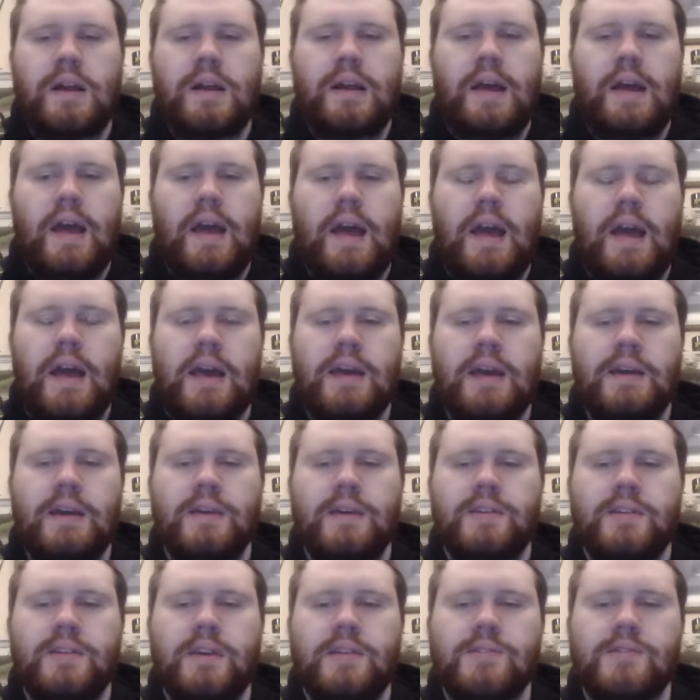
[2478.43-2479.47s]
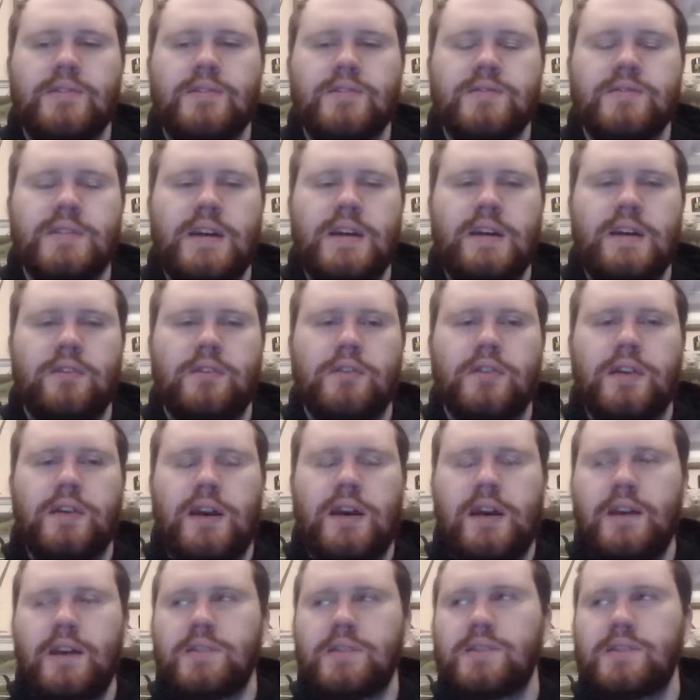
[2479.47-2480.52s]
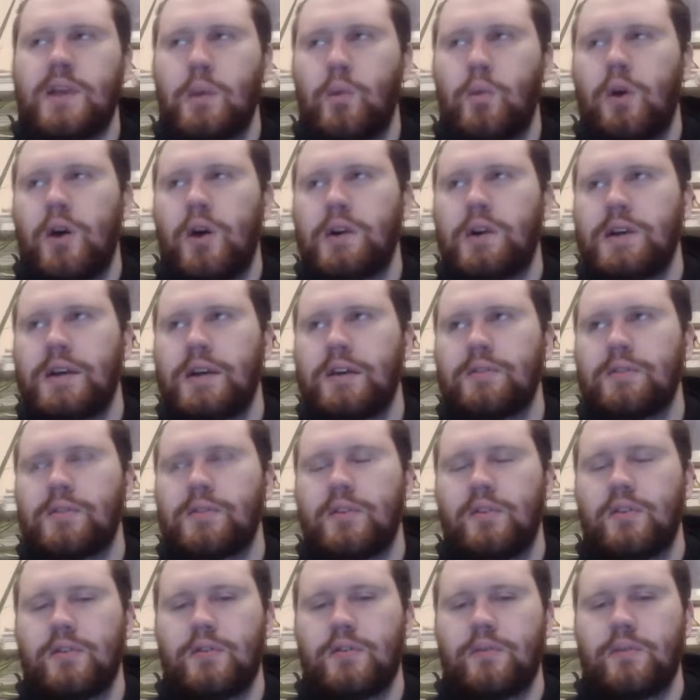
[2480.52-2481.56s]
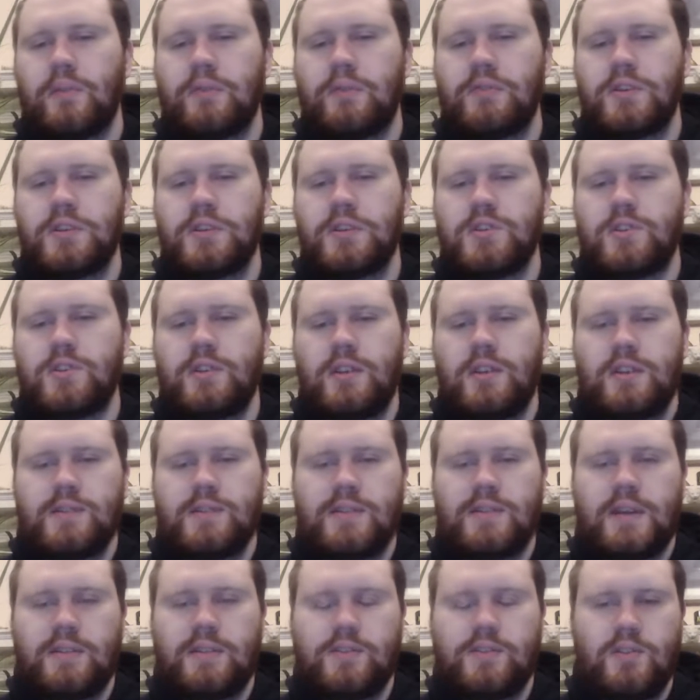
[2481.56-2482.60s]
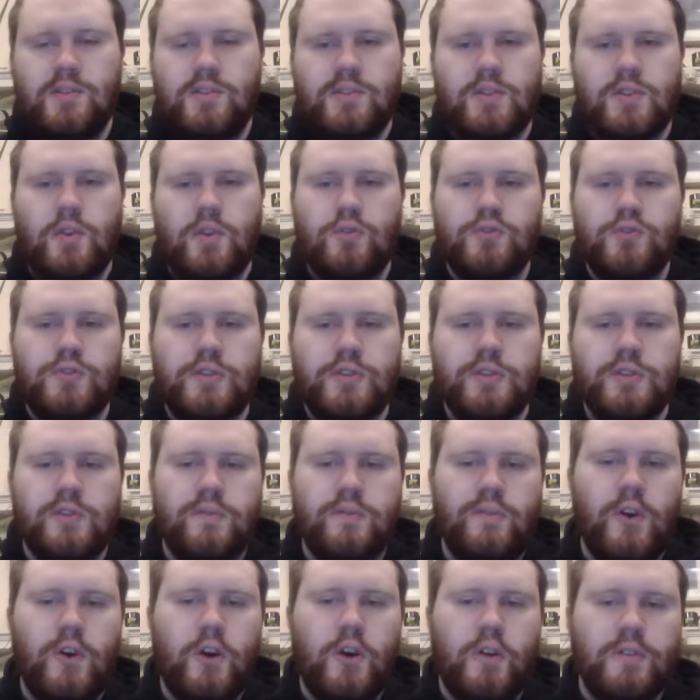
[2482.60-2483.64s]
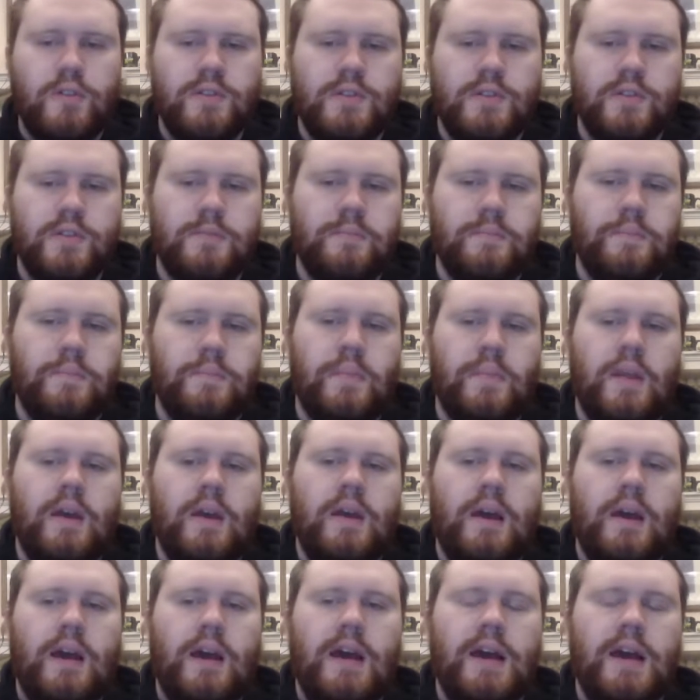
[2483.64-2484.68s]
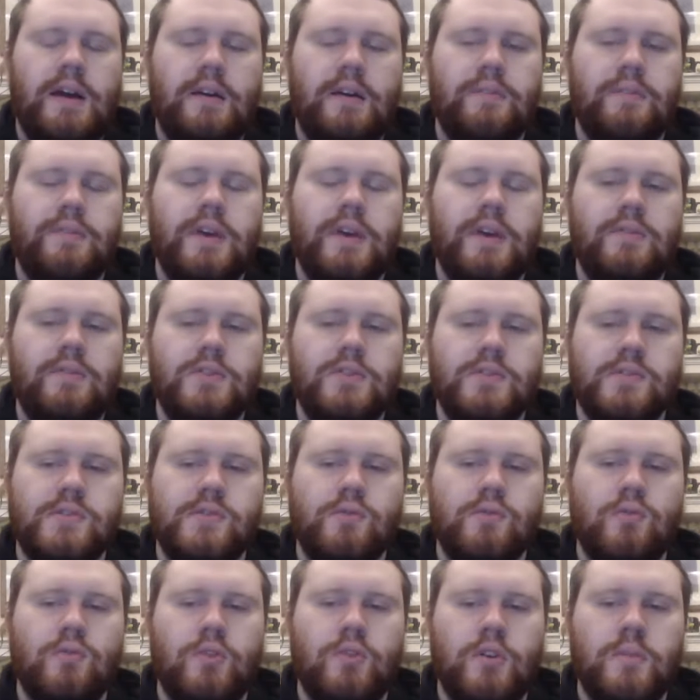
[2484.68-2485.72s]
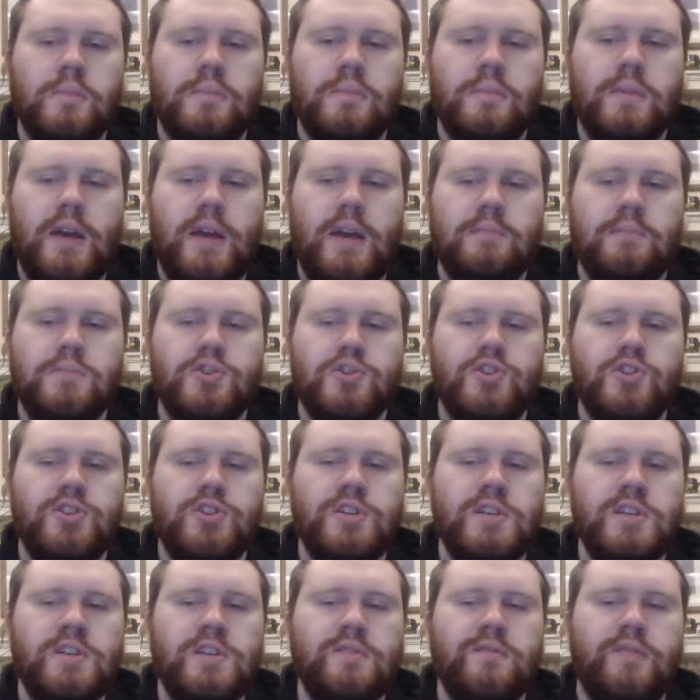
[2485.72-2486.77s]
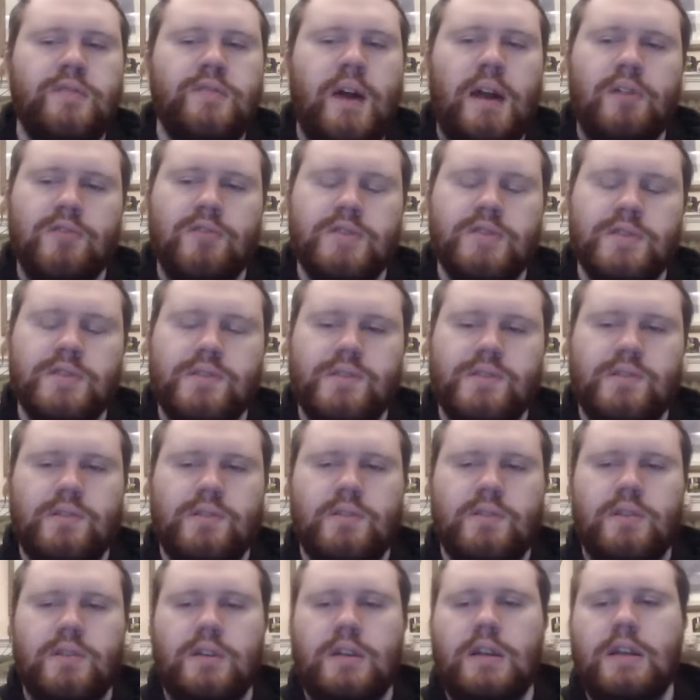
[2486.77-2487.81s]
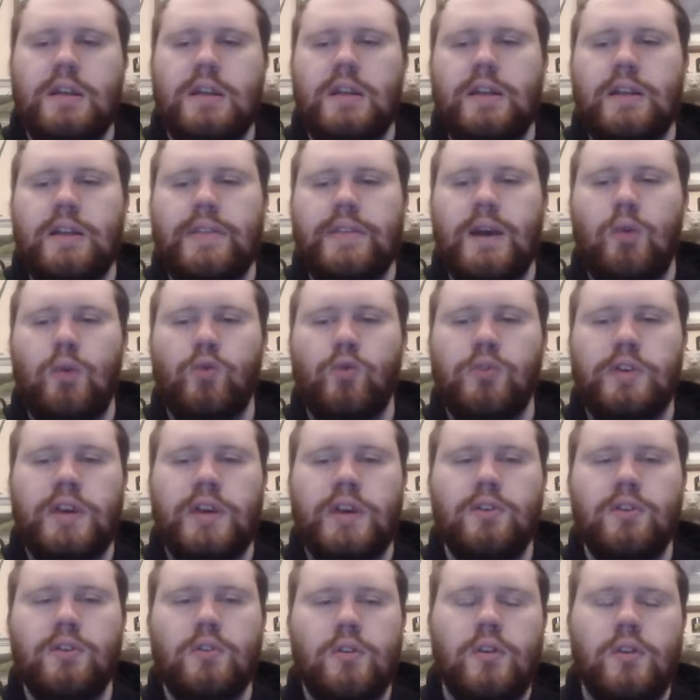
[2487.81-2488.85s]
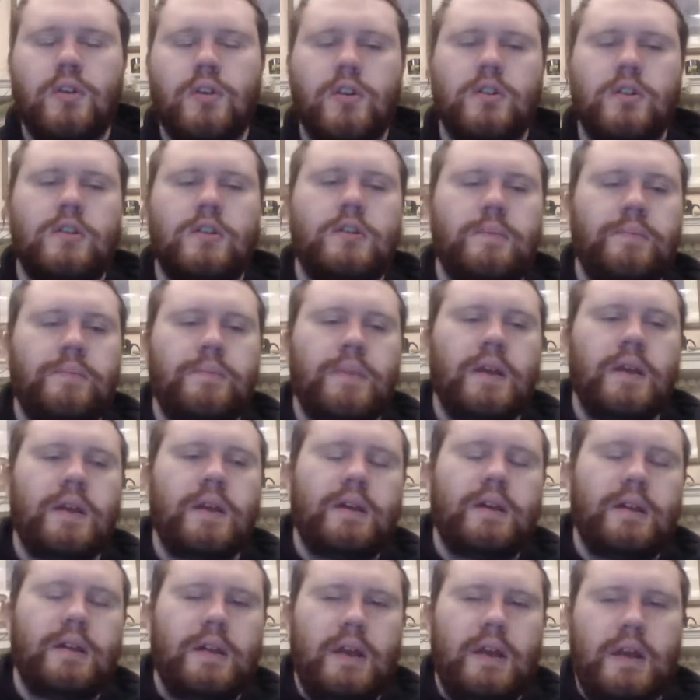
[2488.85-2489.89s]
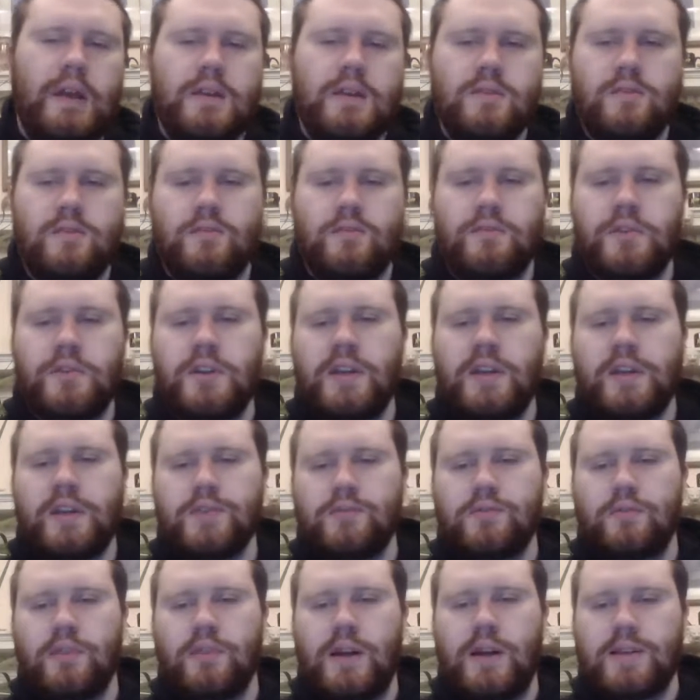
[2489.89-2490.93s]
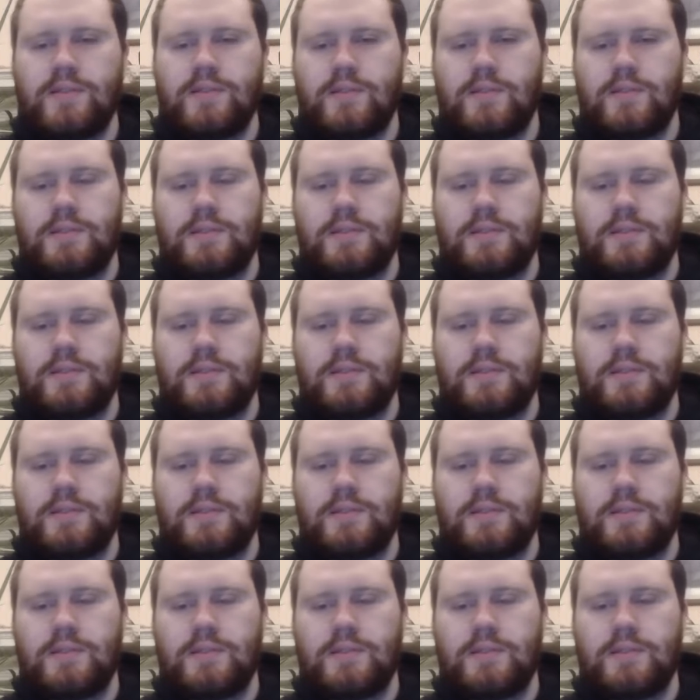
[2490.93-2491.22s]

And it turns out, as they walk out, the revelation is that the children of the vault have given Storm a machine virus that will kill her in 30 days or less.